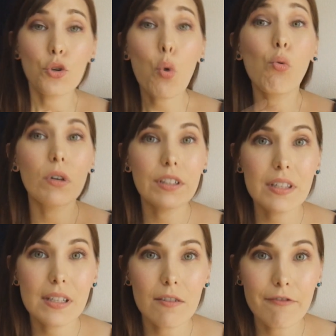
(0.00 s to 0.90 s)

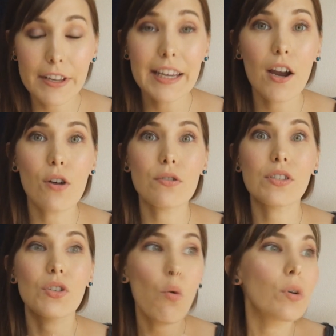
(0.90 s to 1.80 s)
towards
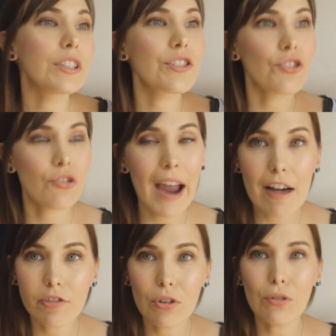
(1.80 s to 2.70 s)
videos, towards
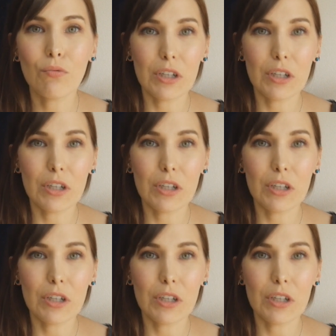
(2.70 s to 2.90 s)
travel,